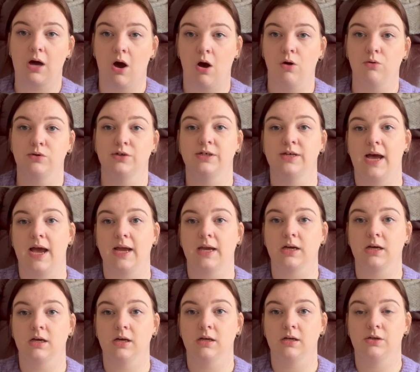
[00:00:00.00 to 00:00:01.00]
halter
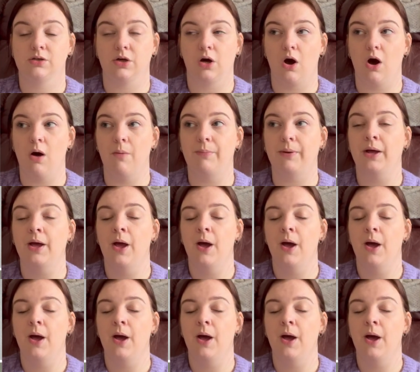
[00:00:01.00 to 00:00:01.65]
neck top.